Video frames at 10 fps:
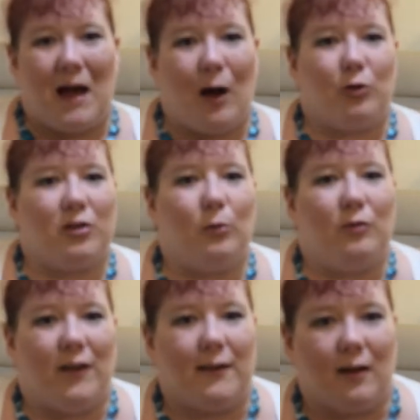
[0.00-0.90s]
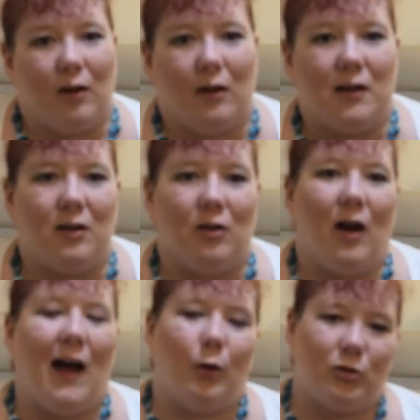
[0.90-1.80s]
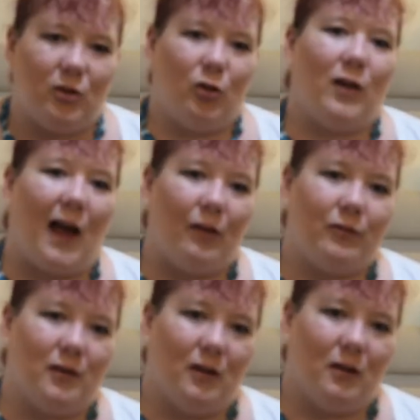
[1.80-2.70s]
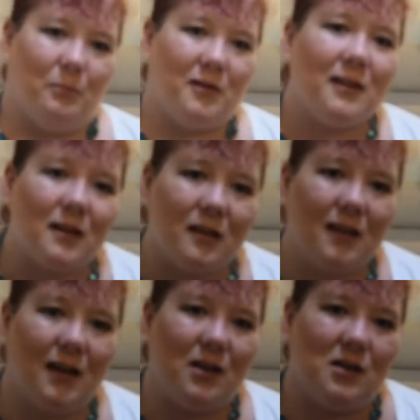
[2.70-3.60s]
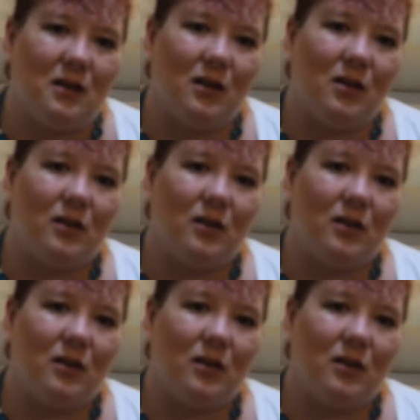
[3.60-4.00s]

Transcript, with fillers: how-to video, you know, how to look after particularly